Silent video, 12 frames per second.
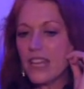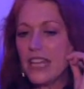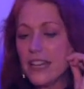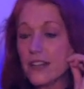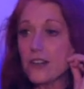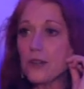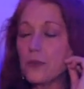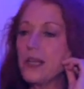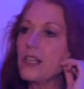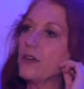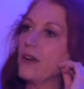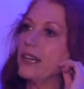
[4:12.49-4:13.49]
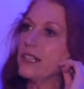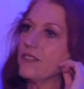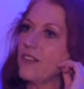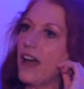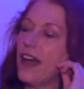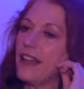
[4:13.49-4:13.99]
here we create a
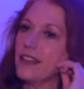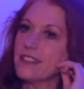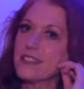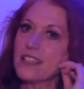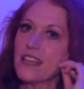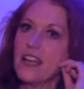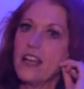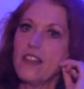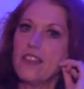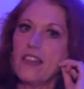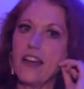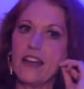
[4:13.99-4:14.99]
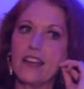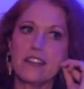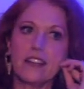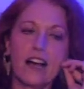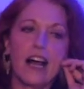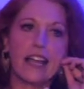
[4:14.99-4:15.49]
device
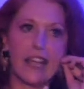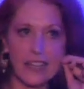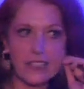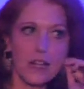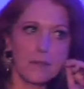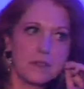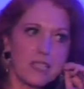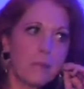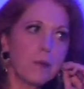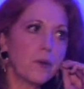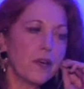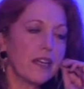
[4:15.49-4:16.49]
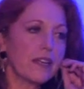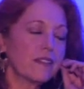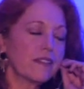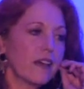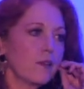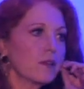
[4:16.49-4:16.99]
that I ended up
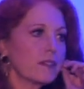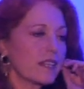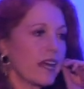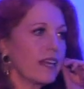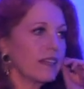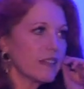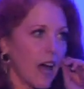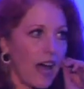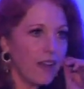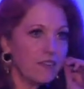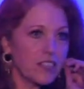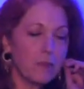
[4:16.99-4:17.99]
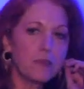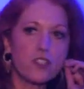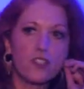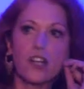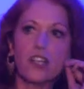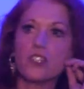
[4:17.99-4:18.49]
demoing that was a live
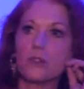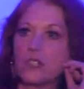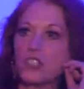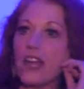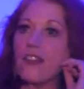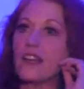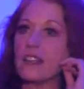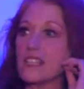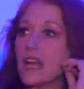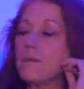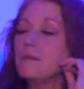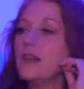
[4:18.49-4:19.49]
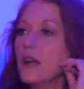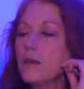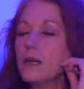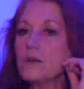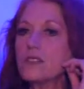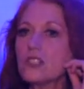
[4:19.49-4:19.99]
demonstration, which at that time
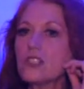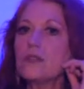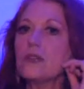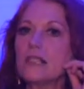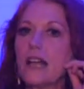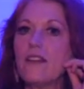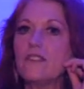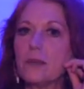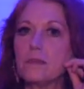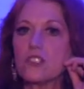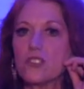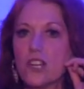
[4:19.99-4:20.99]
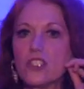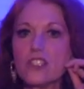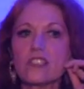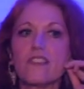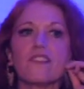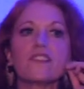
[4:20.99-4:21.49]
nobody was doing live
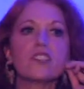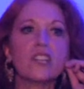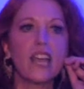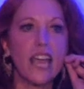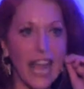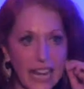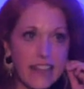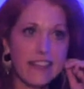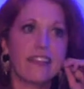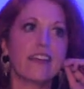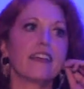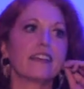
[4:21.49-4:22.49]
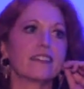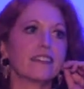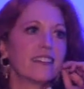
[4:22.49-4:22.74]
demonstrations of anything